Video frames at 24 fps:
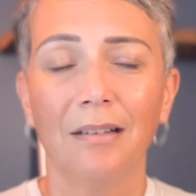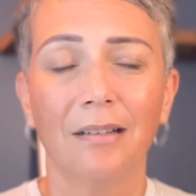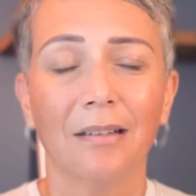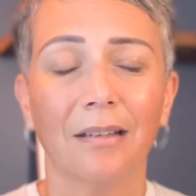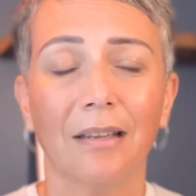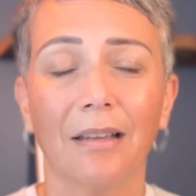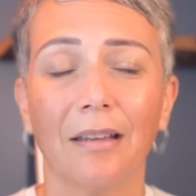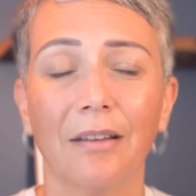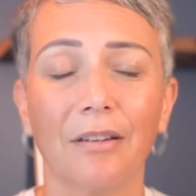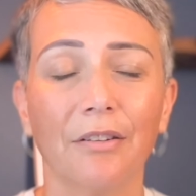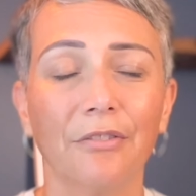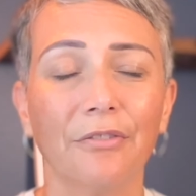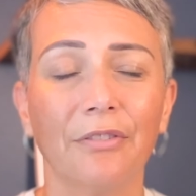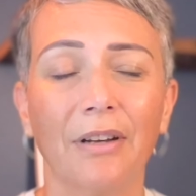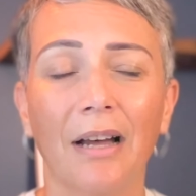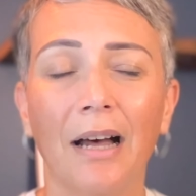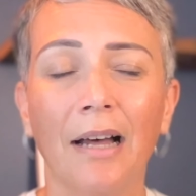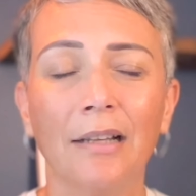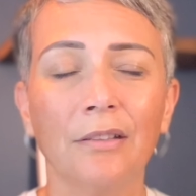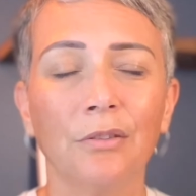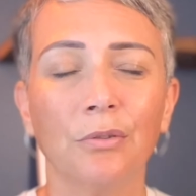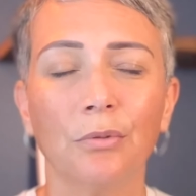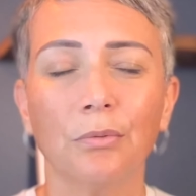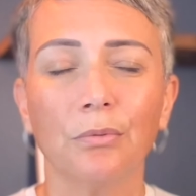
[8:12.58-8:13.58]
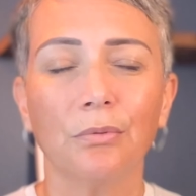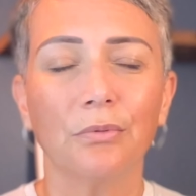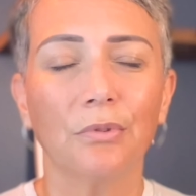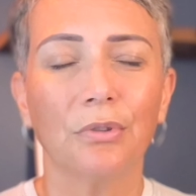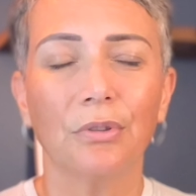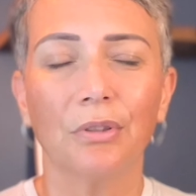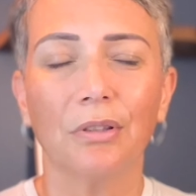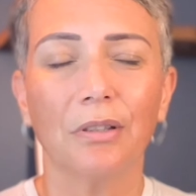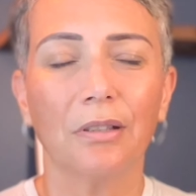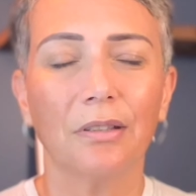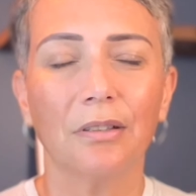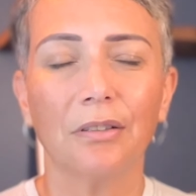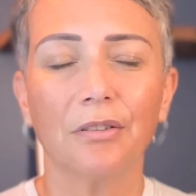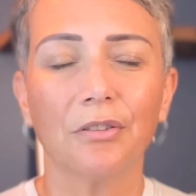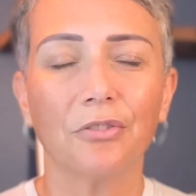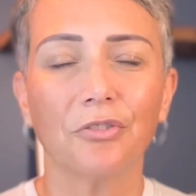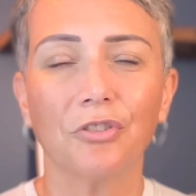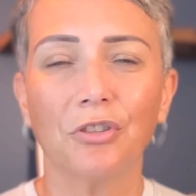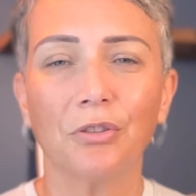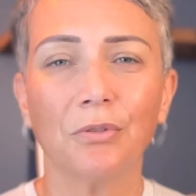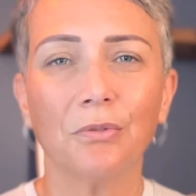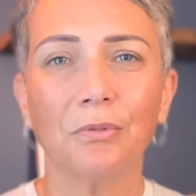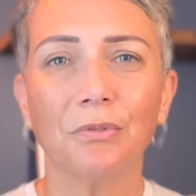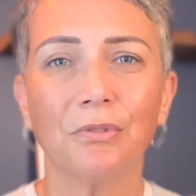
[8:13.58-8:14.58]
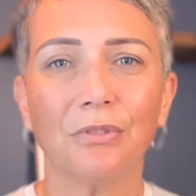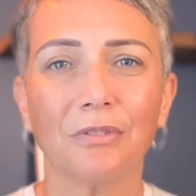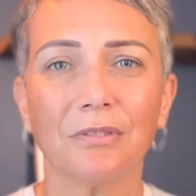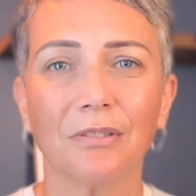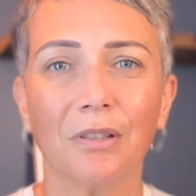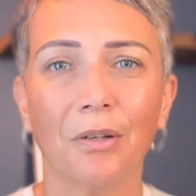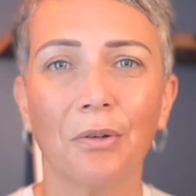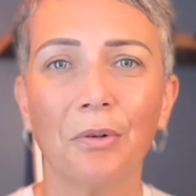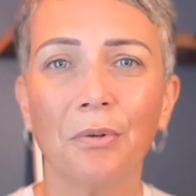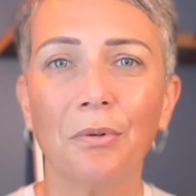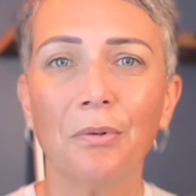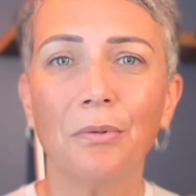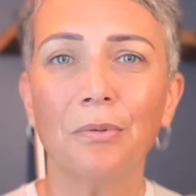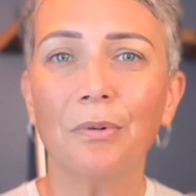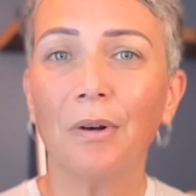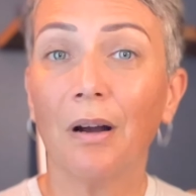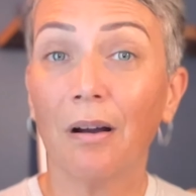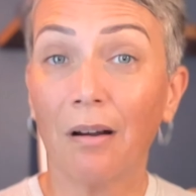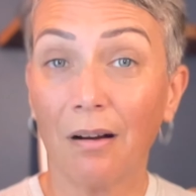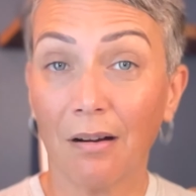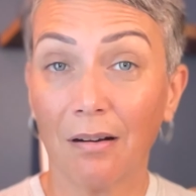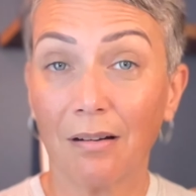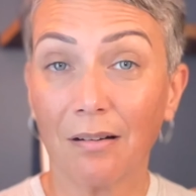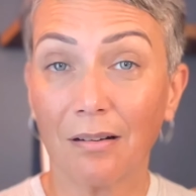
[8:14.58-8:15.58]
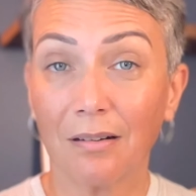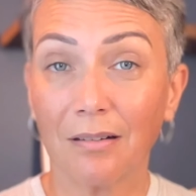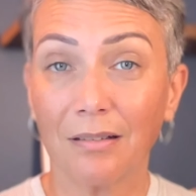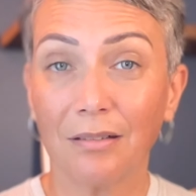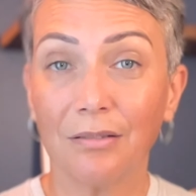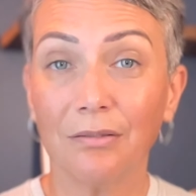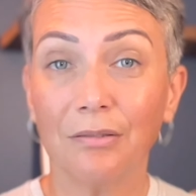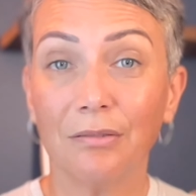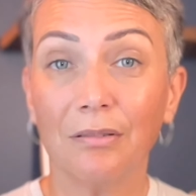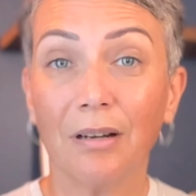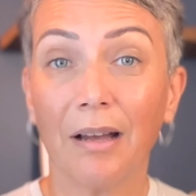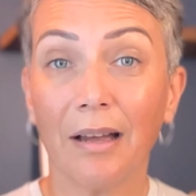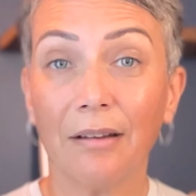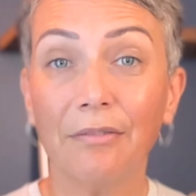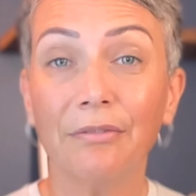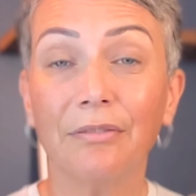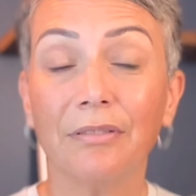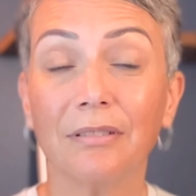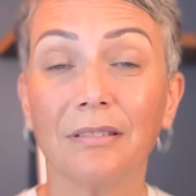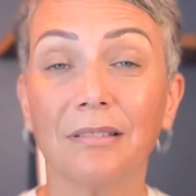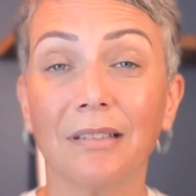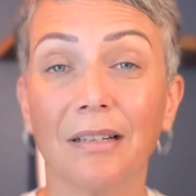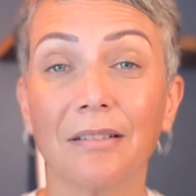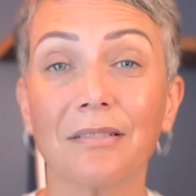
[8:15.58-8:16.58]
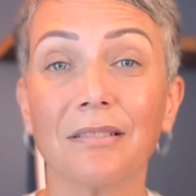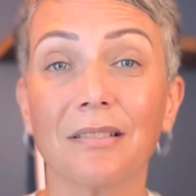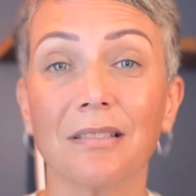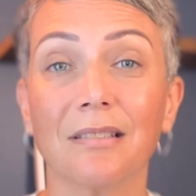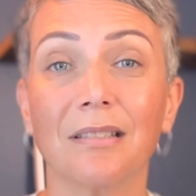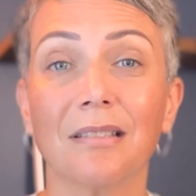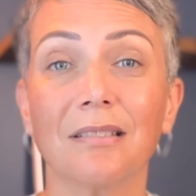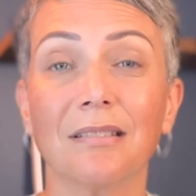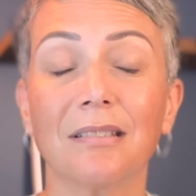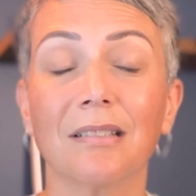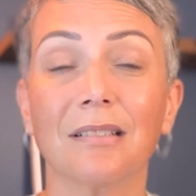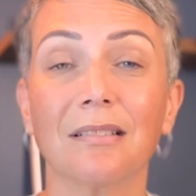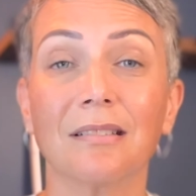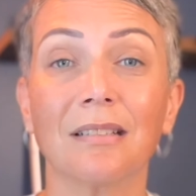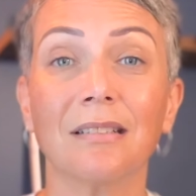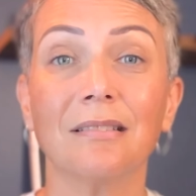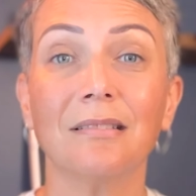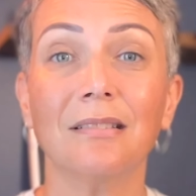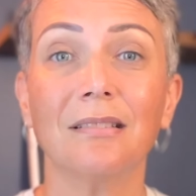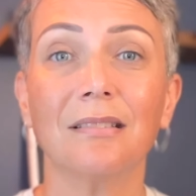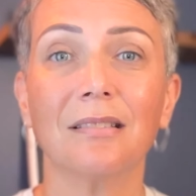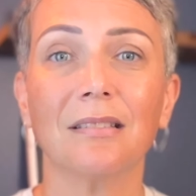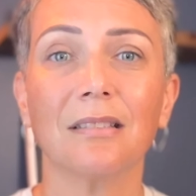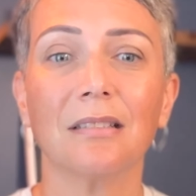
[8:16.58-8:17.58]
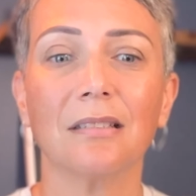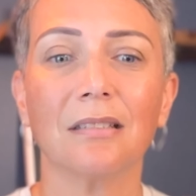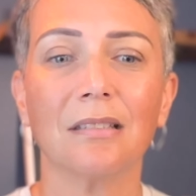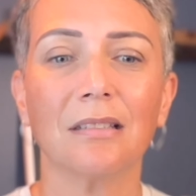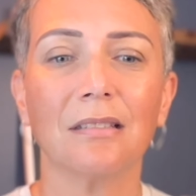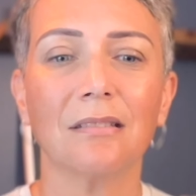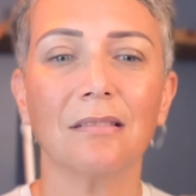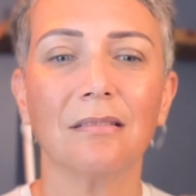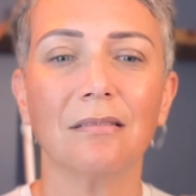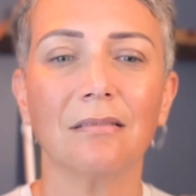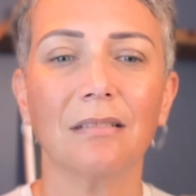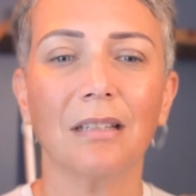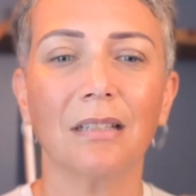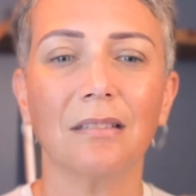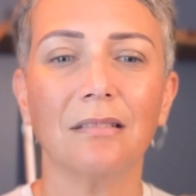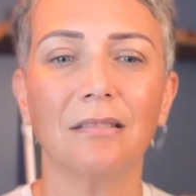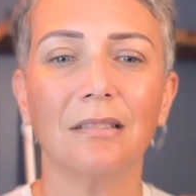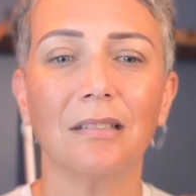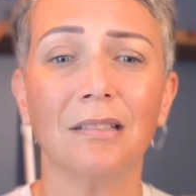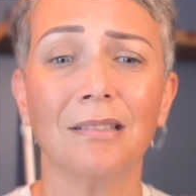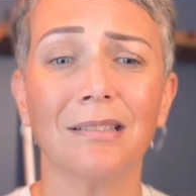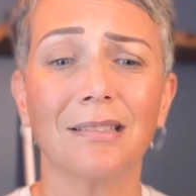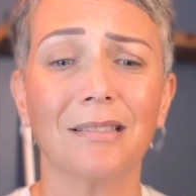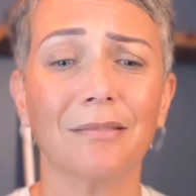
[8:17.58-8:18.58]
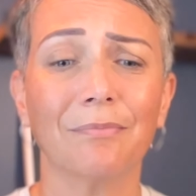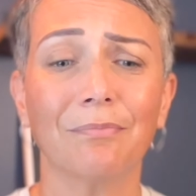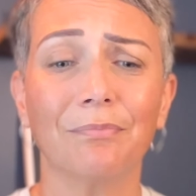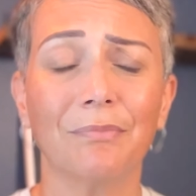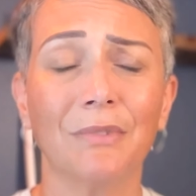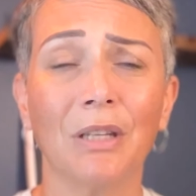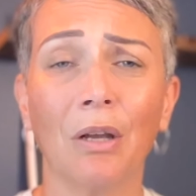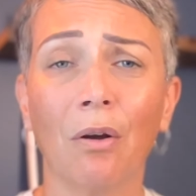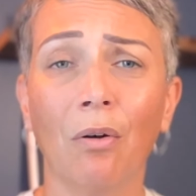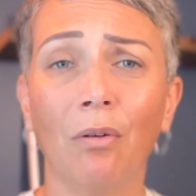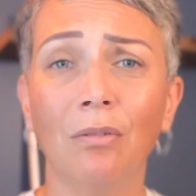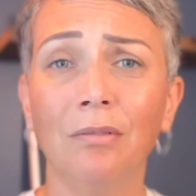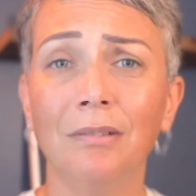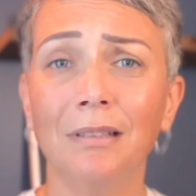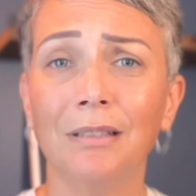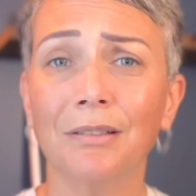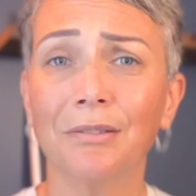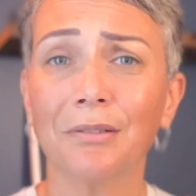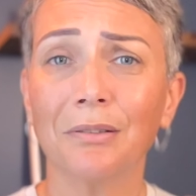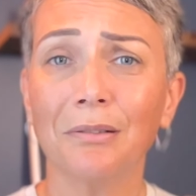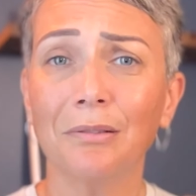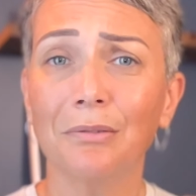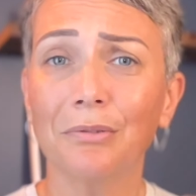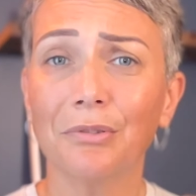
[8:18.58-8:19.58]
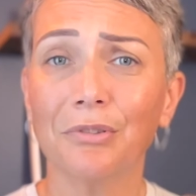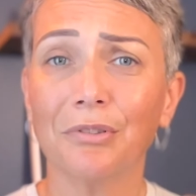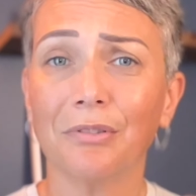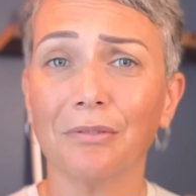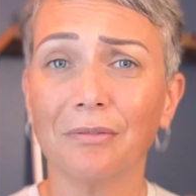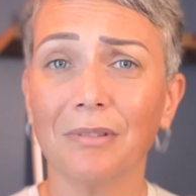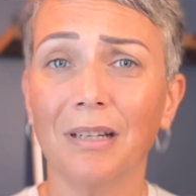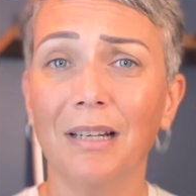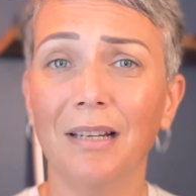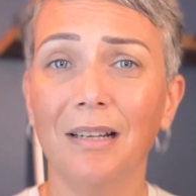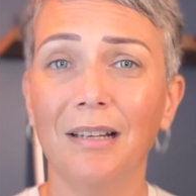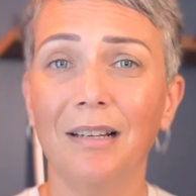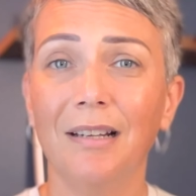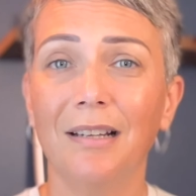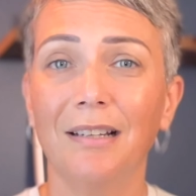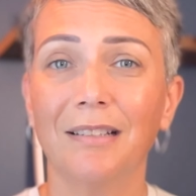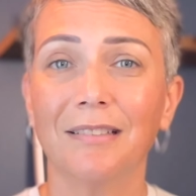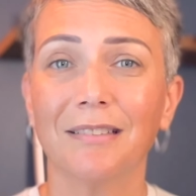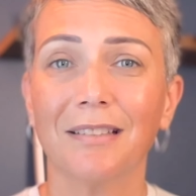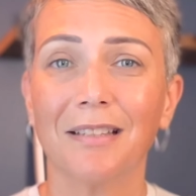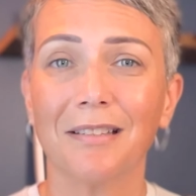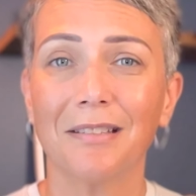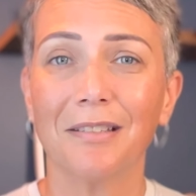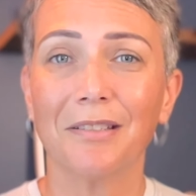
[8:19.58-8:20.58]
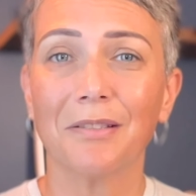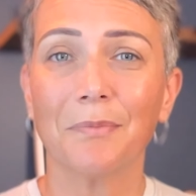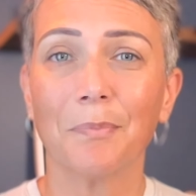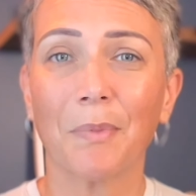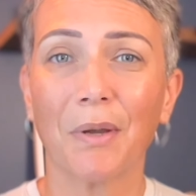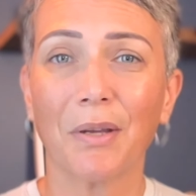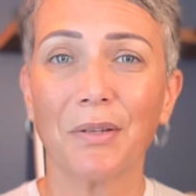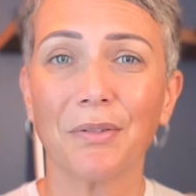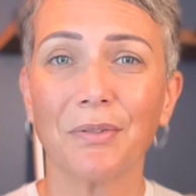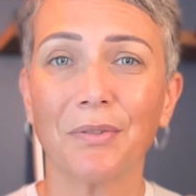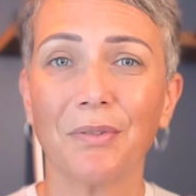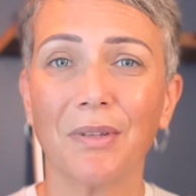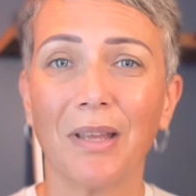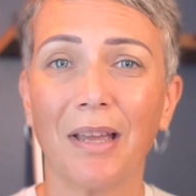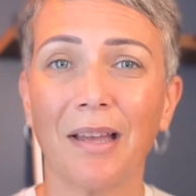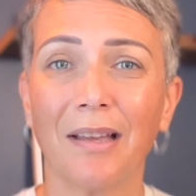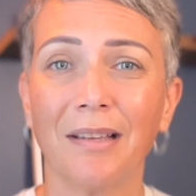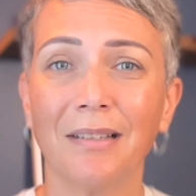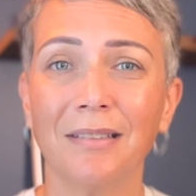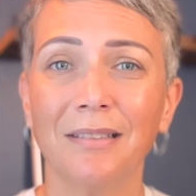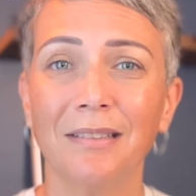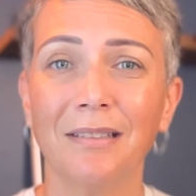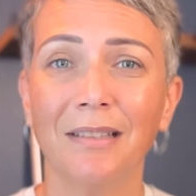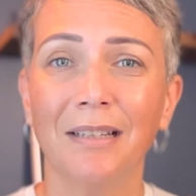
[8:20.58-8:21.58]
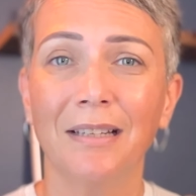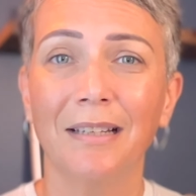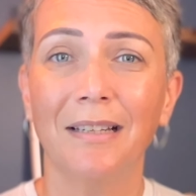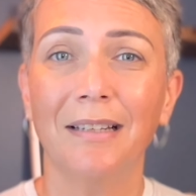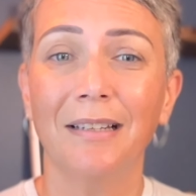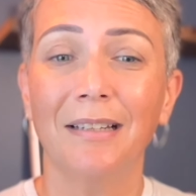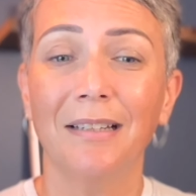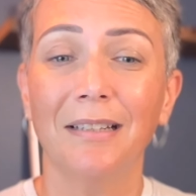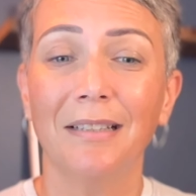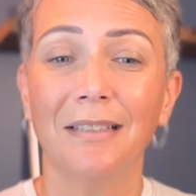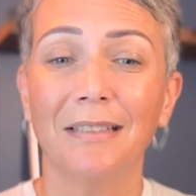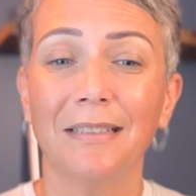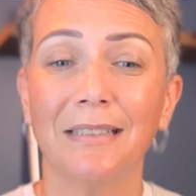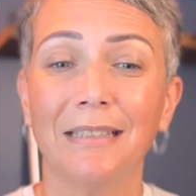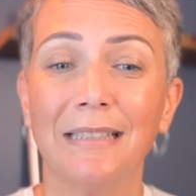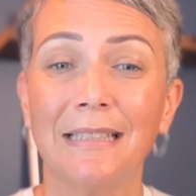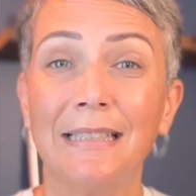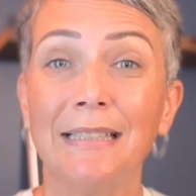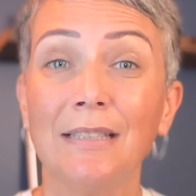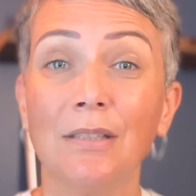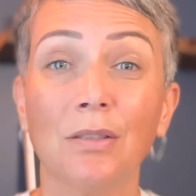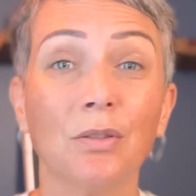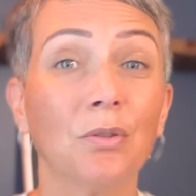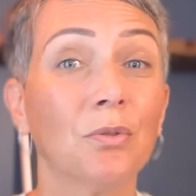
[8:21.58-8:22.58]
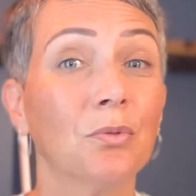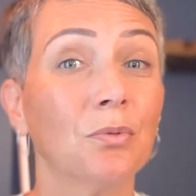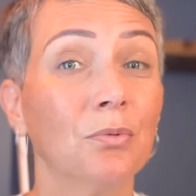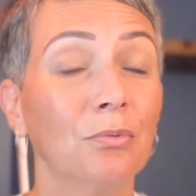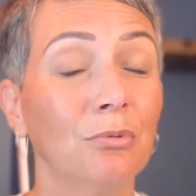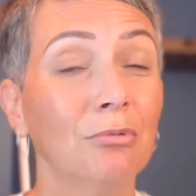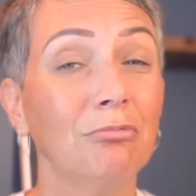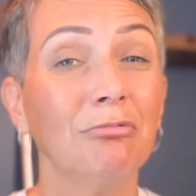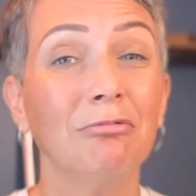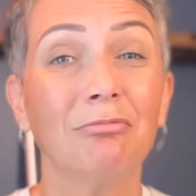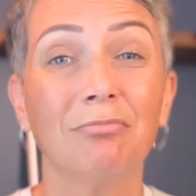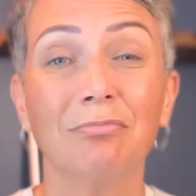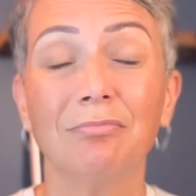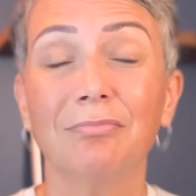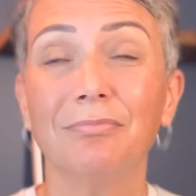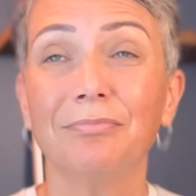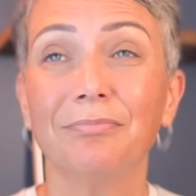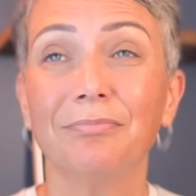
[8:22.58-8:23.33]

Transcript: have adult children who have narcissistic tendencies, and it's the only solution that this person had is to